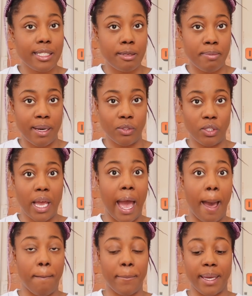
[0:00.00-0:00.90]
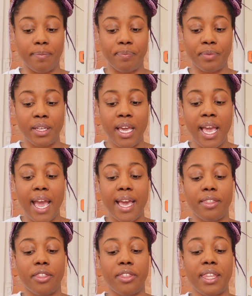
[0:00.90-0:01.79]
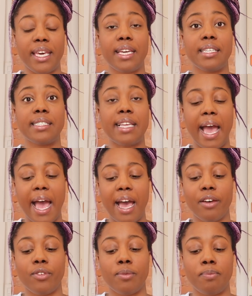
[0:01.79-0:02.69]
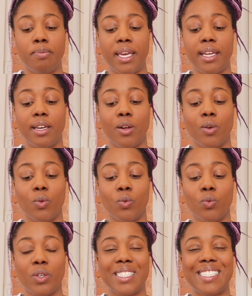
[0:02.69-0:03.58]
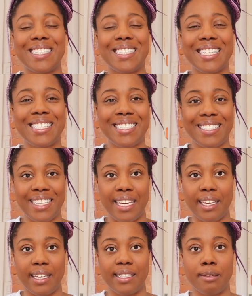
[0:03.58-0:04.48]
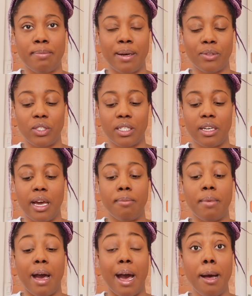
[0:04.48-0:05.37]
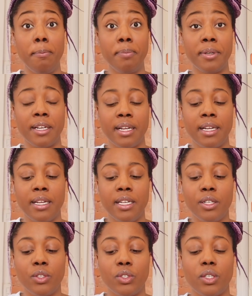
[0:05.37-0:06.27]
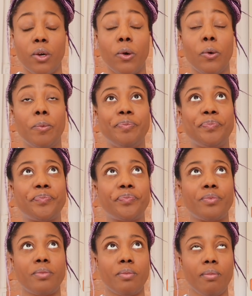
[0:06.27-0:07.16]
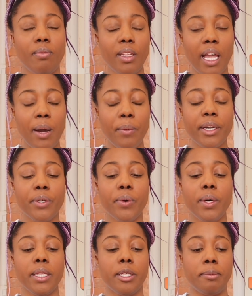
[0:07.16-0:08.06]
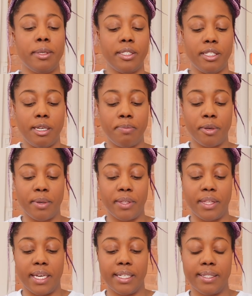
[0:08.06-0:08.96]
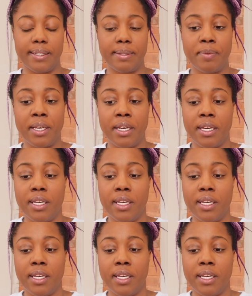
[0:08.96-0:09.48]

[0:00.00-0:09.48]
is about to happen, and things have been resisting is about to come up. So I want to go a little bit deeper with this.